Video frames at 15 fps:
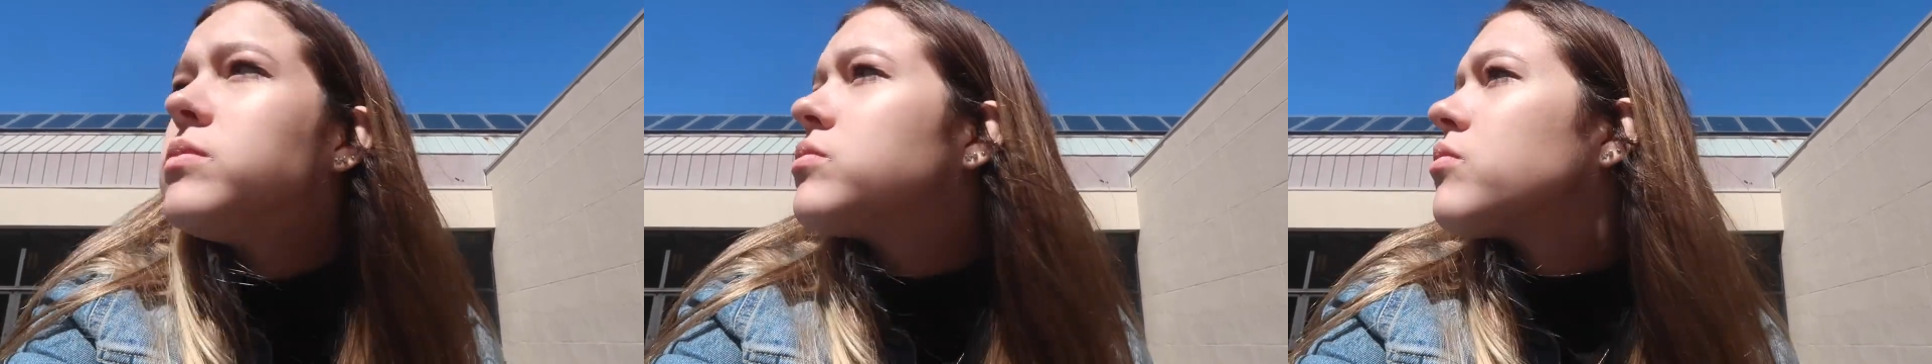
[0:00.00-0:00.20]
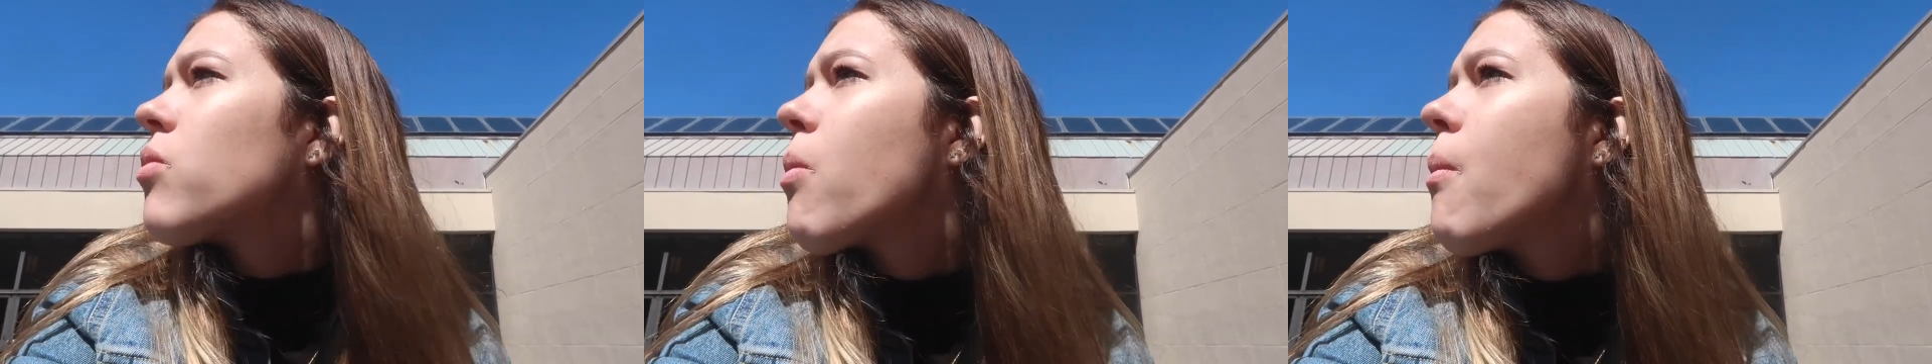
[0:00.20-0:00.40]

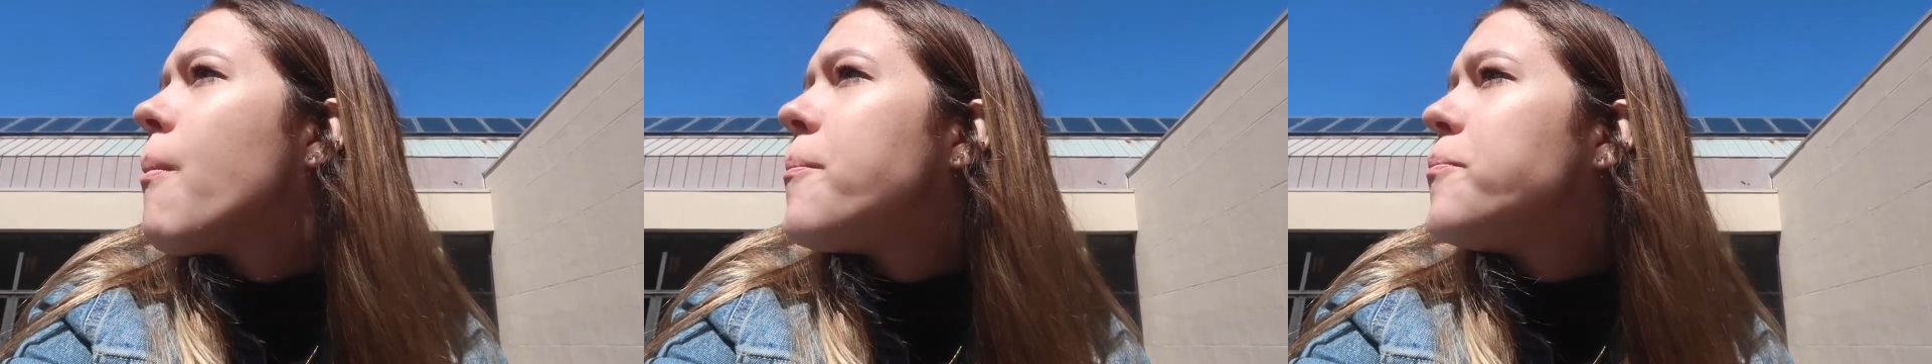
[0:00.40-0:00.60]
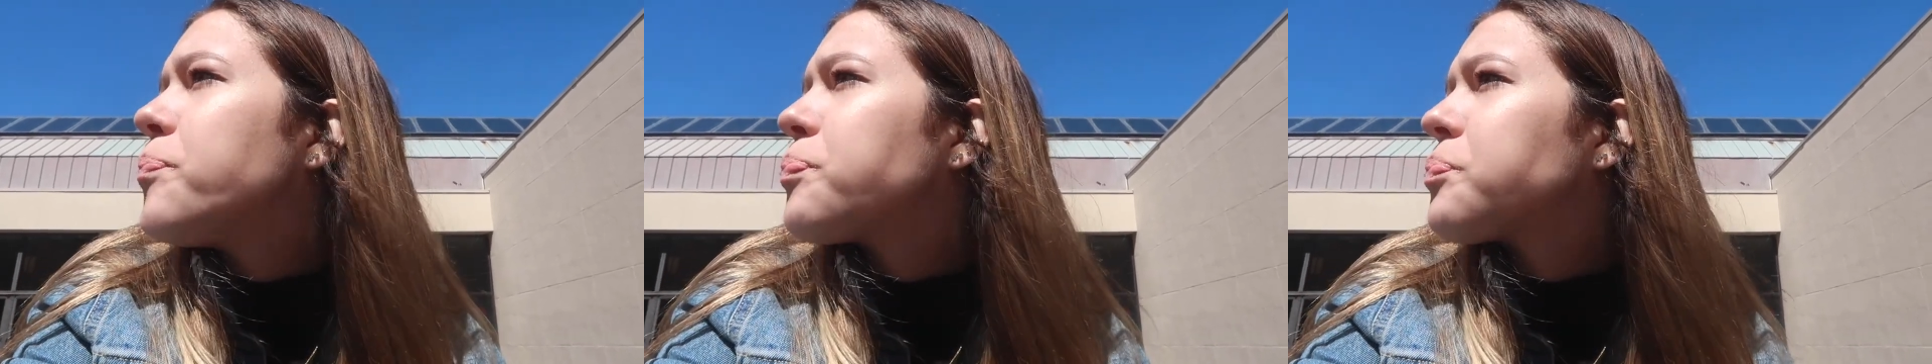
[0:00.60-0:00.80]
were all taking
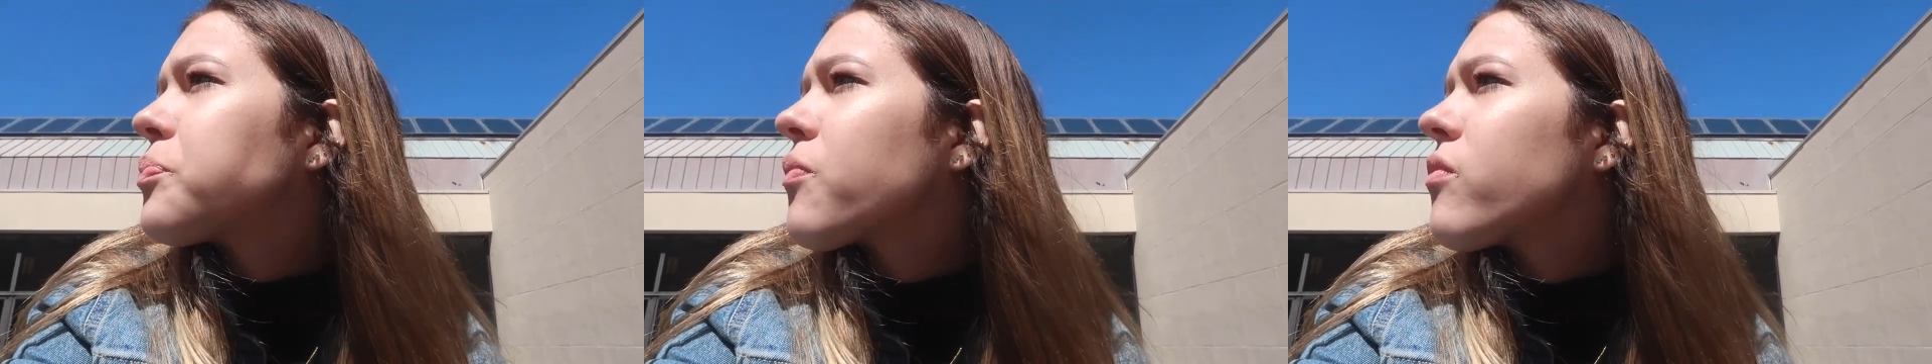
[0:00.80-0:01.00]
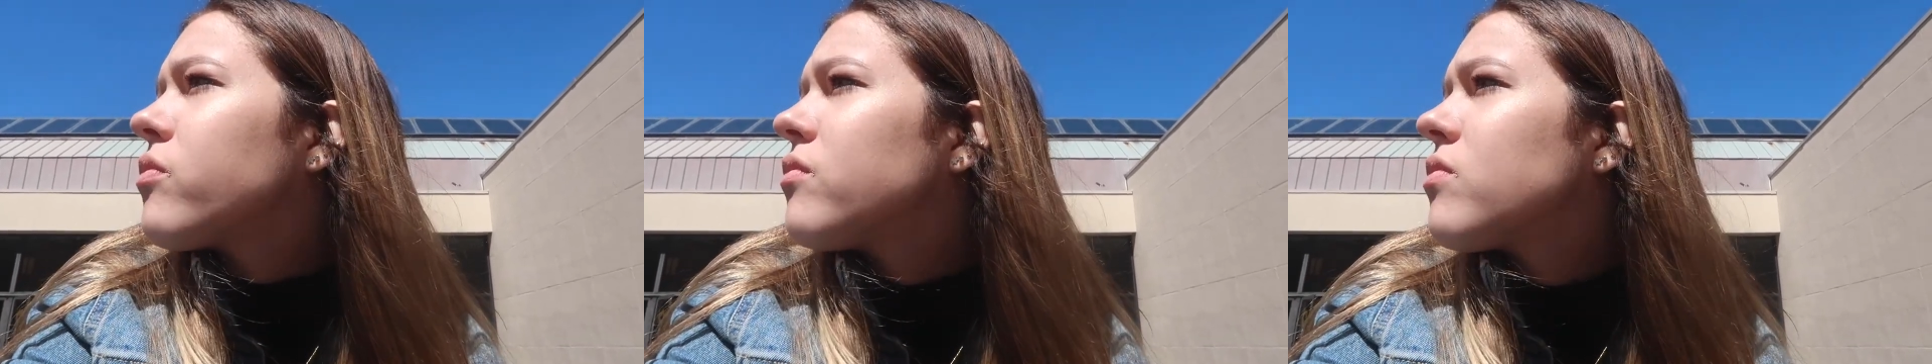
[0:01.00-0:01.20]
pictures
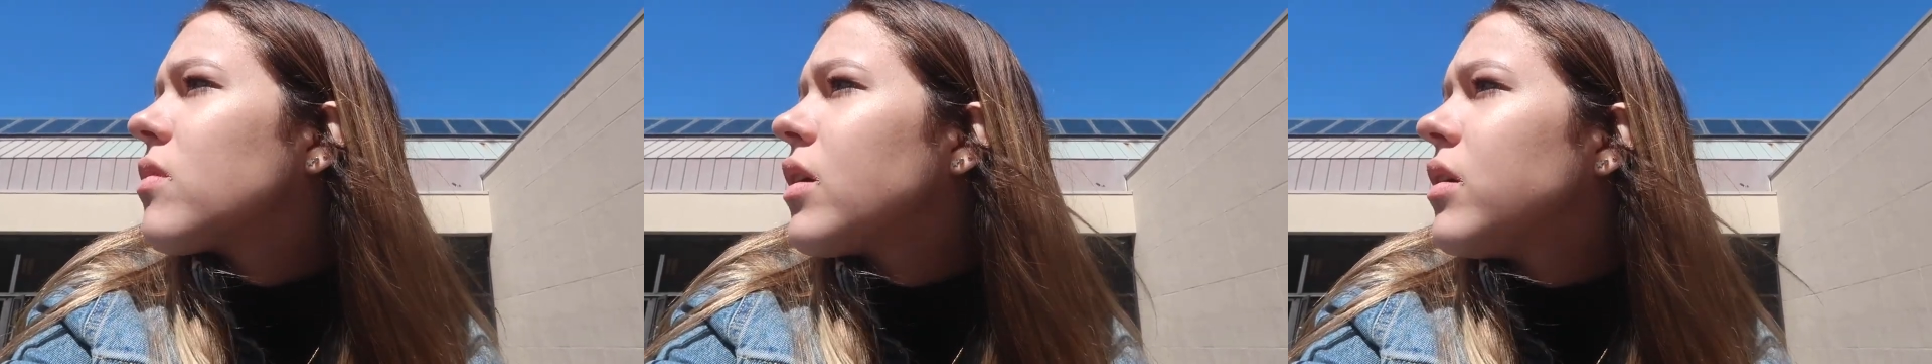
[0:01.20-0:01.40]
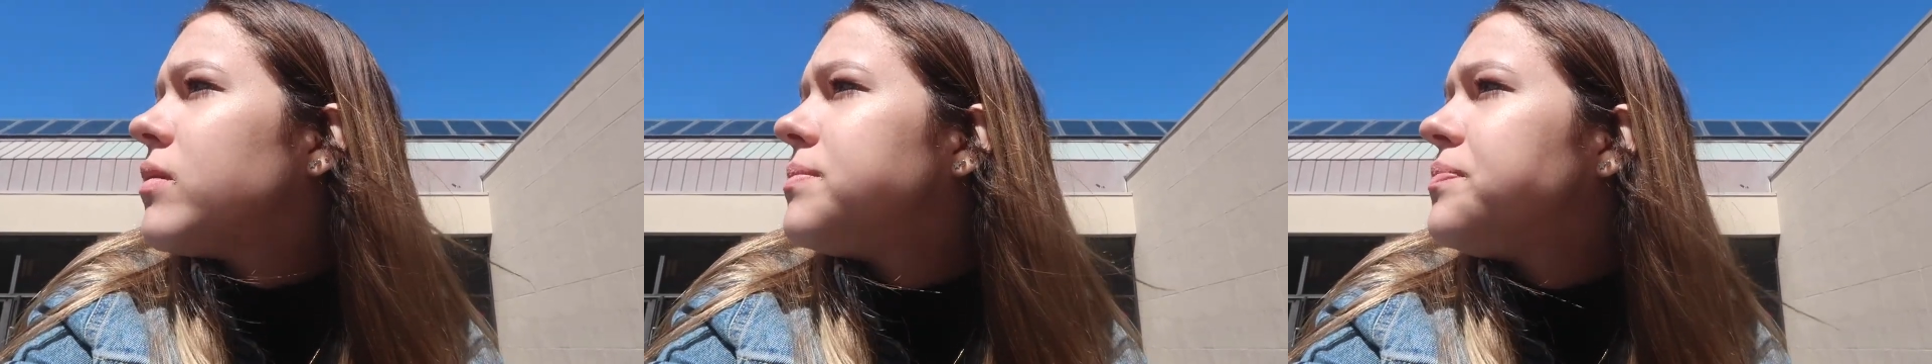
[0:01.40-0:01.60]
them.
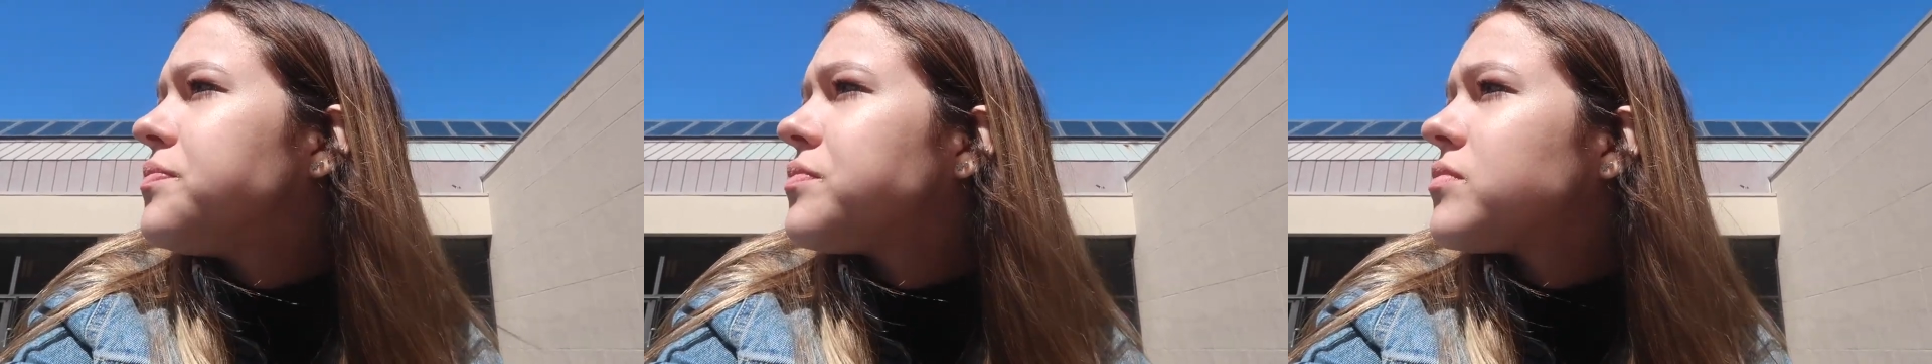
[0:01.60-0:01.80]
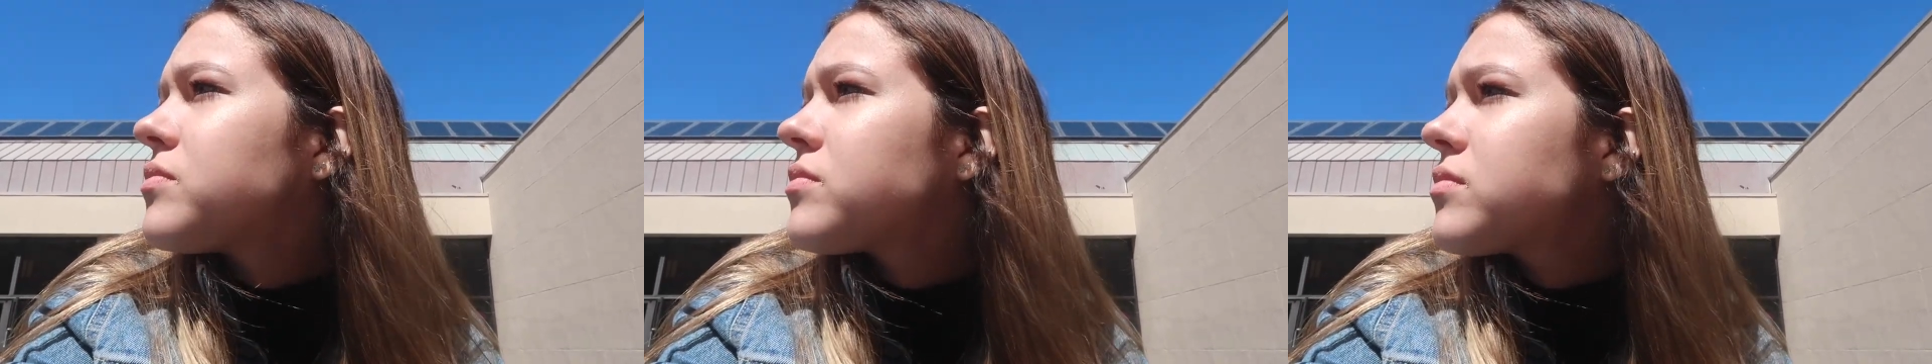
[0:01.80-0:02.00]
I
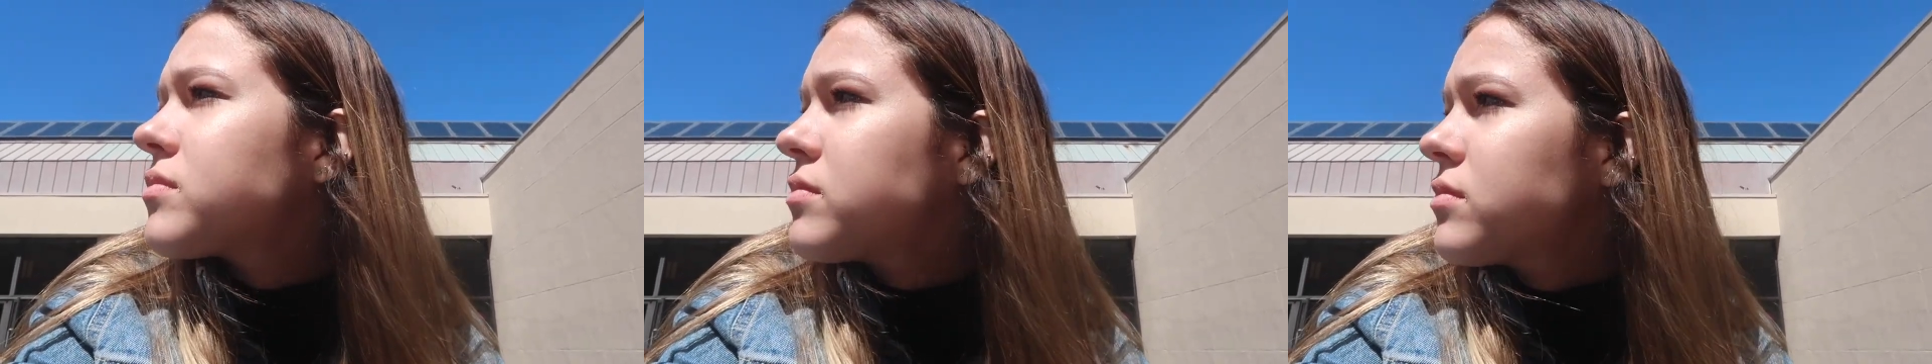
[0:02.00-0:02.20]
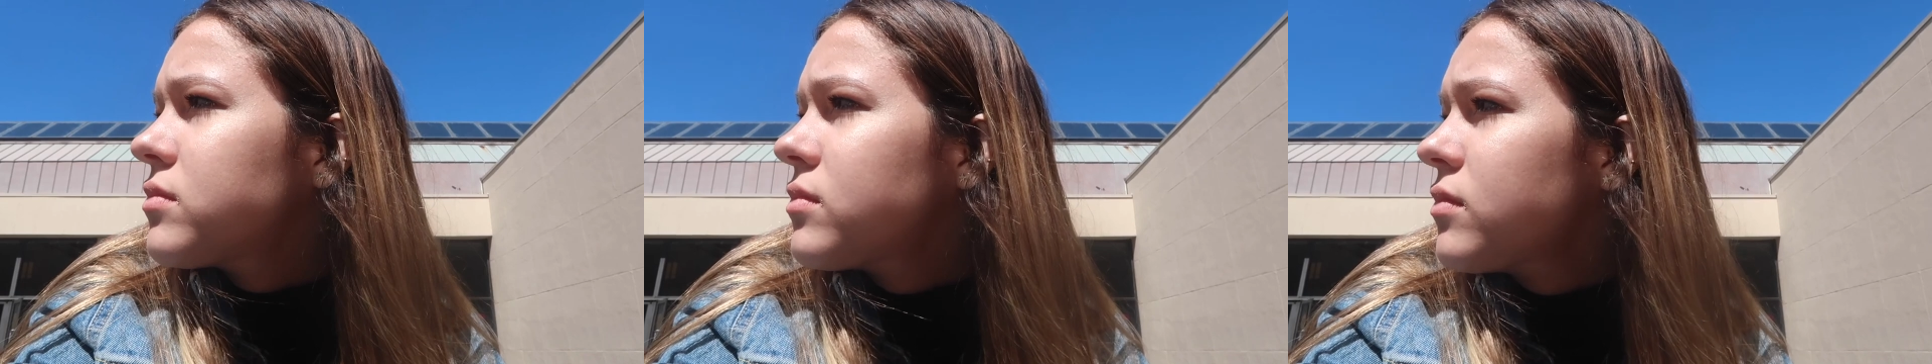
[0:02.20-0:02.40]
don't know who
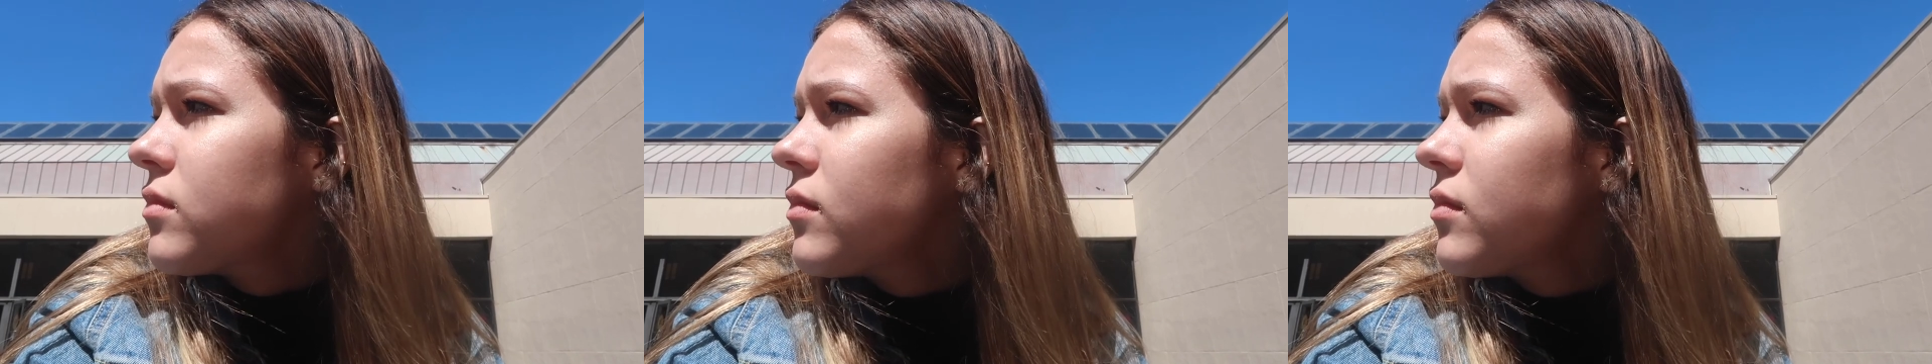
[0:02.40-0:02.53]
they are.